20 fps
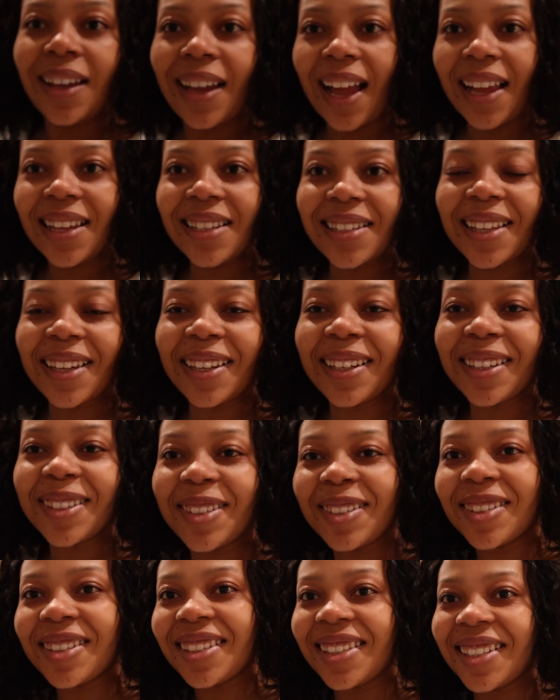Guys, the
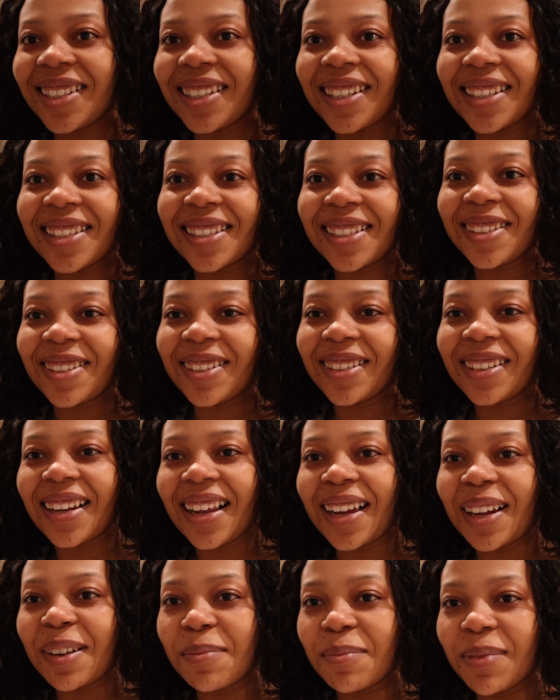electricity is literally
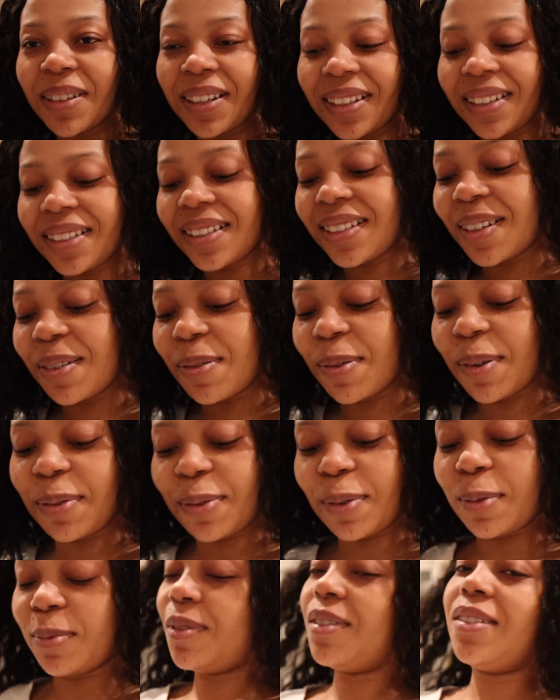like a minute away
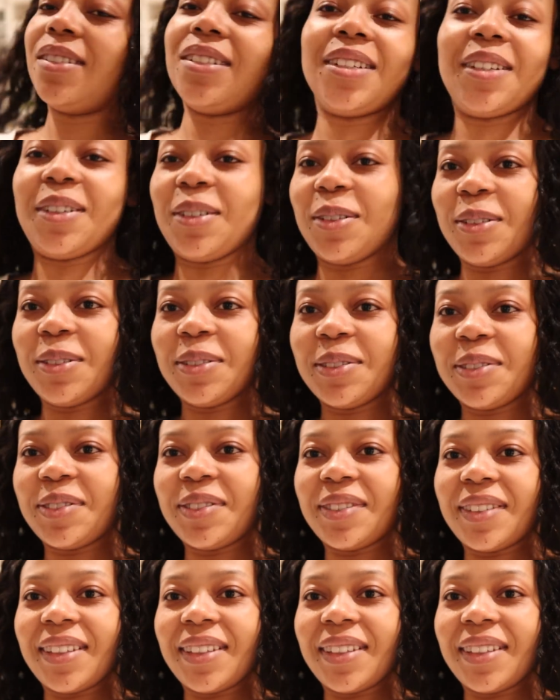from switching off.